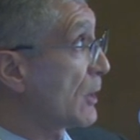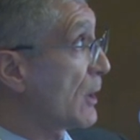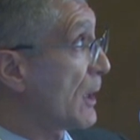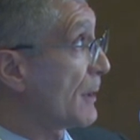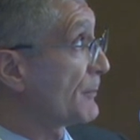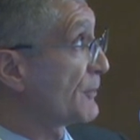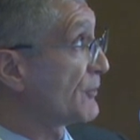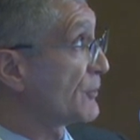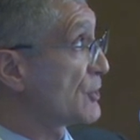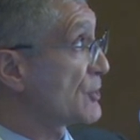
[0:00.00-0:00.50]

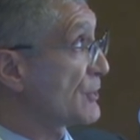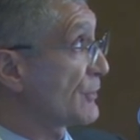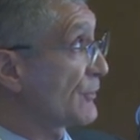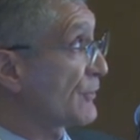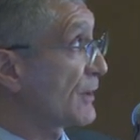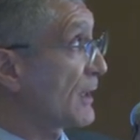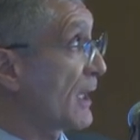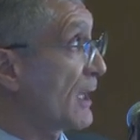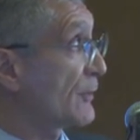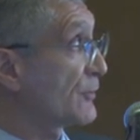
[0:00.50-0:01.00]
compositions,
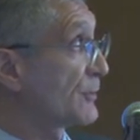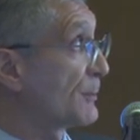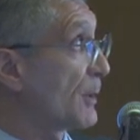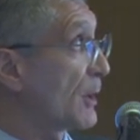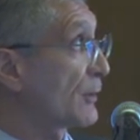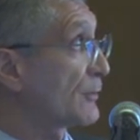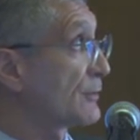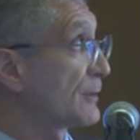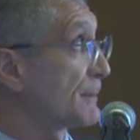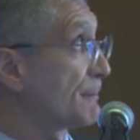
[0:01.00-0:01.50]
calcium
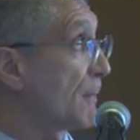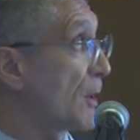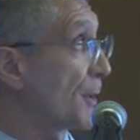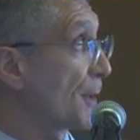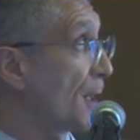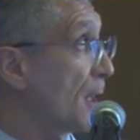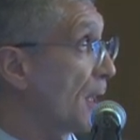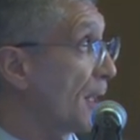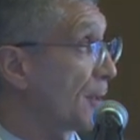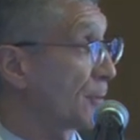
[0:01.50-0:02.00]
oxide
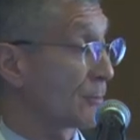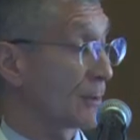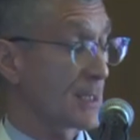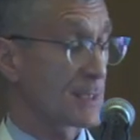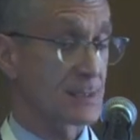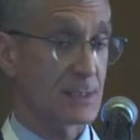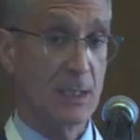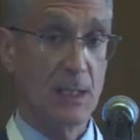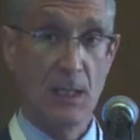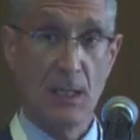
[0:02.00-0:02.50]

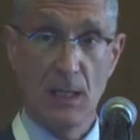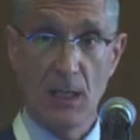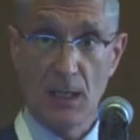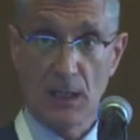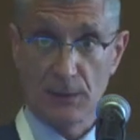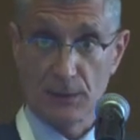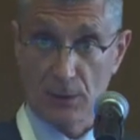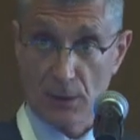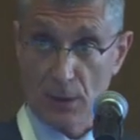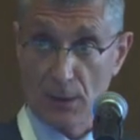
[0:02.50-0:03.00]
monohydrate,
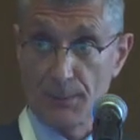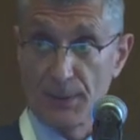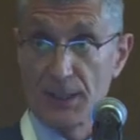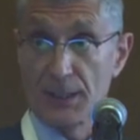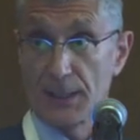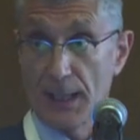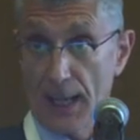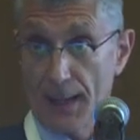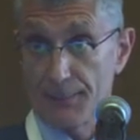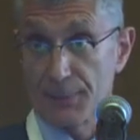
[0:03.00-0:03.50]
and carbonate
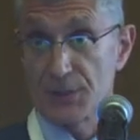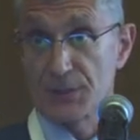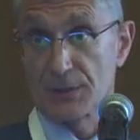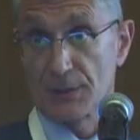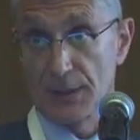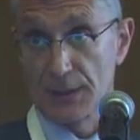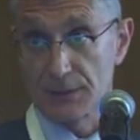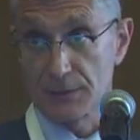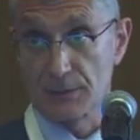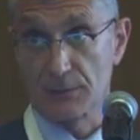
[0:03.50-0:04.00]

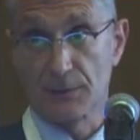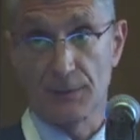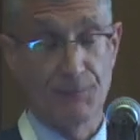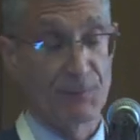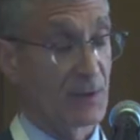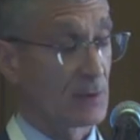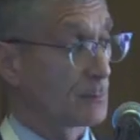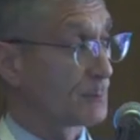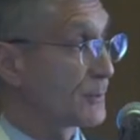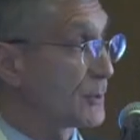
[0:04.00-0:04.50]
apatite,
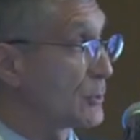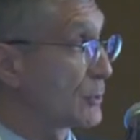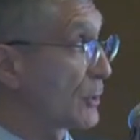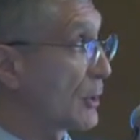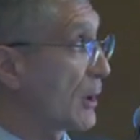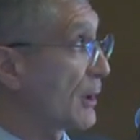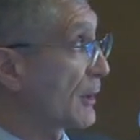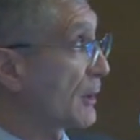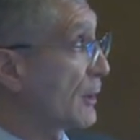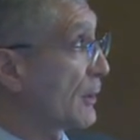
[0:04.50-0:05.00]
pure
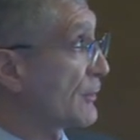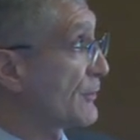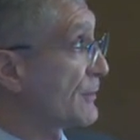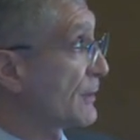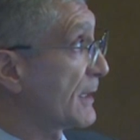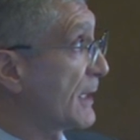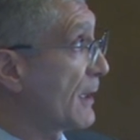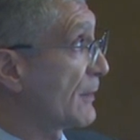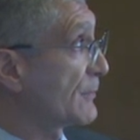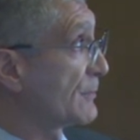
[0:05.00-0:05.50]

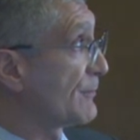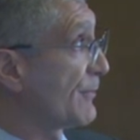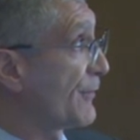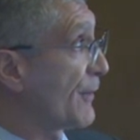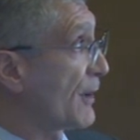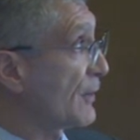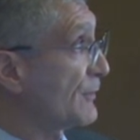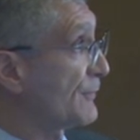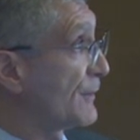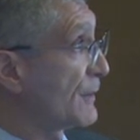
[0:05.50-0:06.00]
calcium
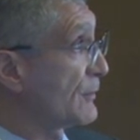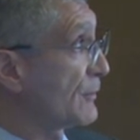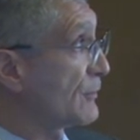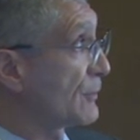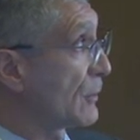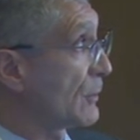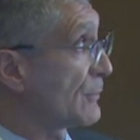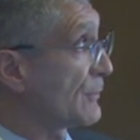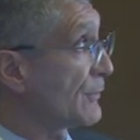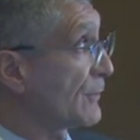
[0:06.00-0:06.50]
phosphate
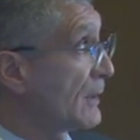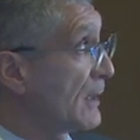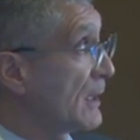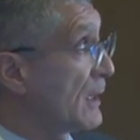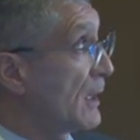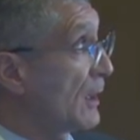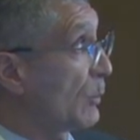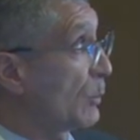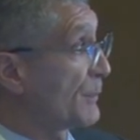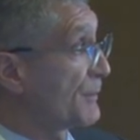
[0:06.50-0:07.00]
stones.
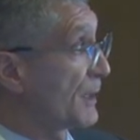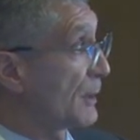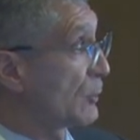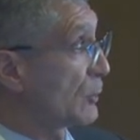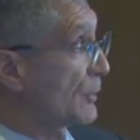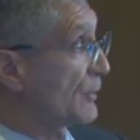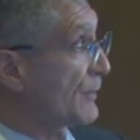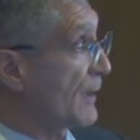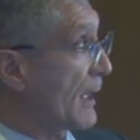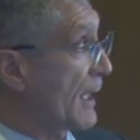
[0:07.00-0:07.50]
When they
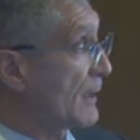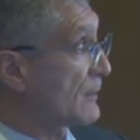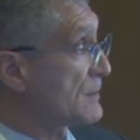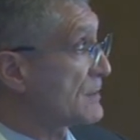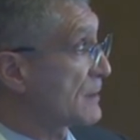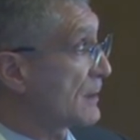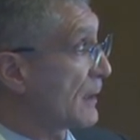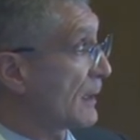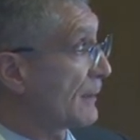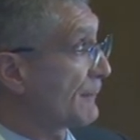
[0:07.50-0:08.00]
looked at
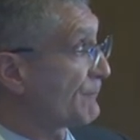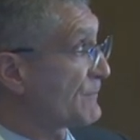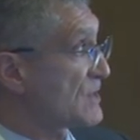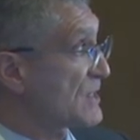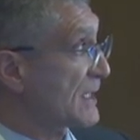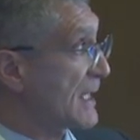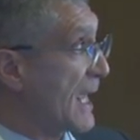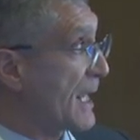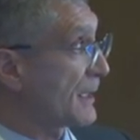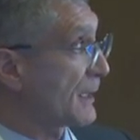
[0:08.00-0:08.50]

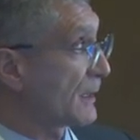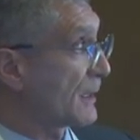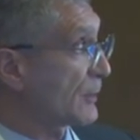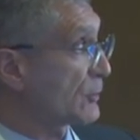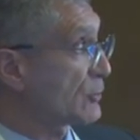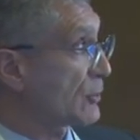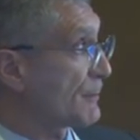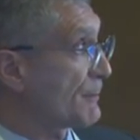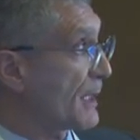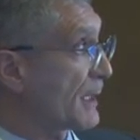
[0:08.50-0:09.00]
scanning
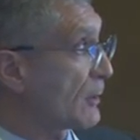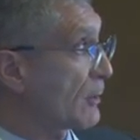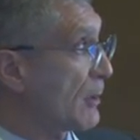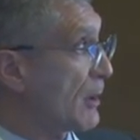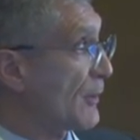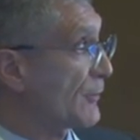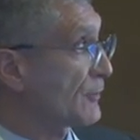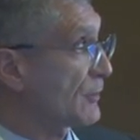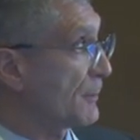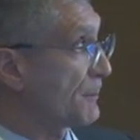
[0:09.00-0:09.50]
electron
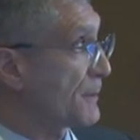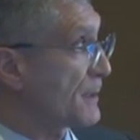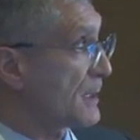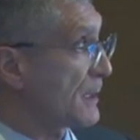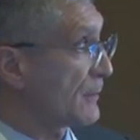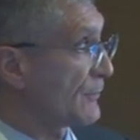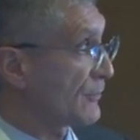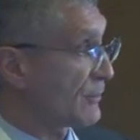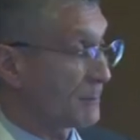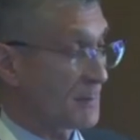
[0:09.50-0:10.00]
microscopy
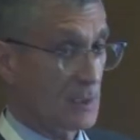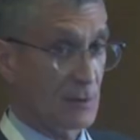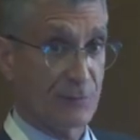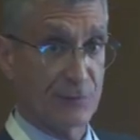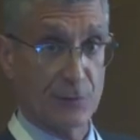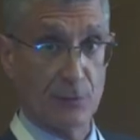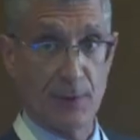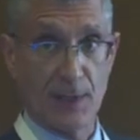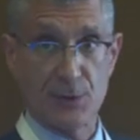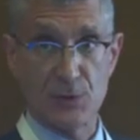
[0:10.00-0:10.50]
and some
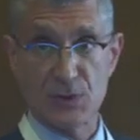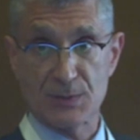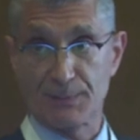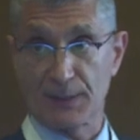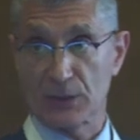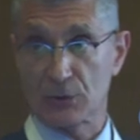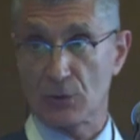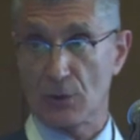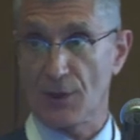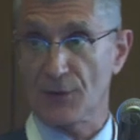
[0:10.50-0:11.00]
infrared
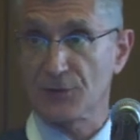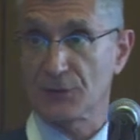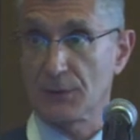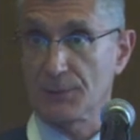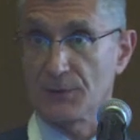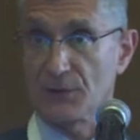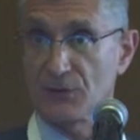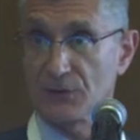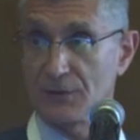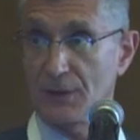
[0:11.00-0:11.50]

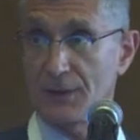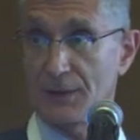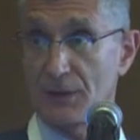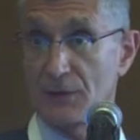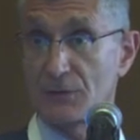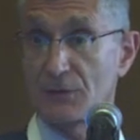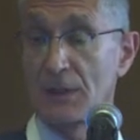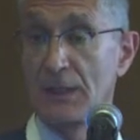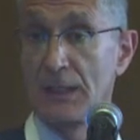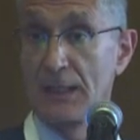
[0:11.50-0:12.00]
spectroscopy
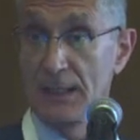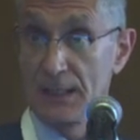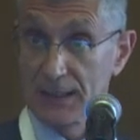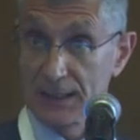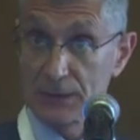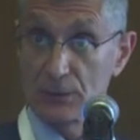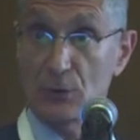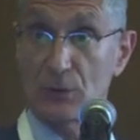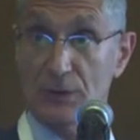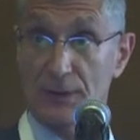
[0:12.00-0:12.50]
studies,
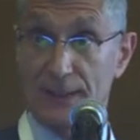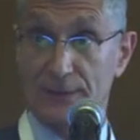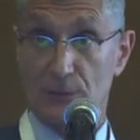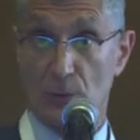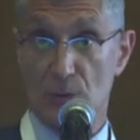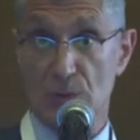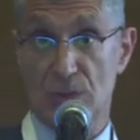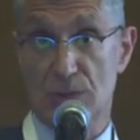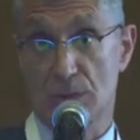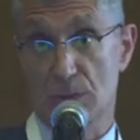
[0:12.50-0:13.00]
it looked like
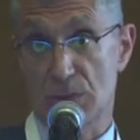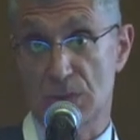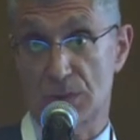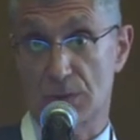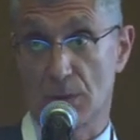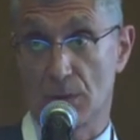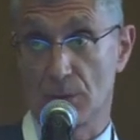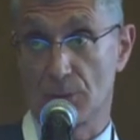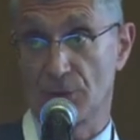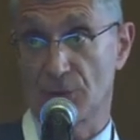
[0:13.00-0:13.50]
those two
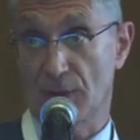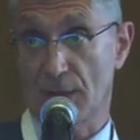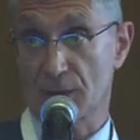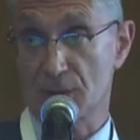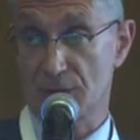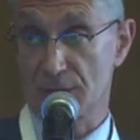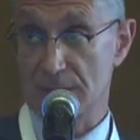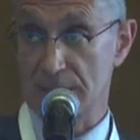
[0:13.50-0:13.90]
stones actually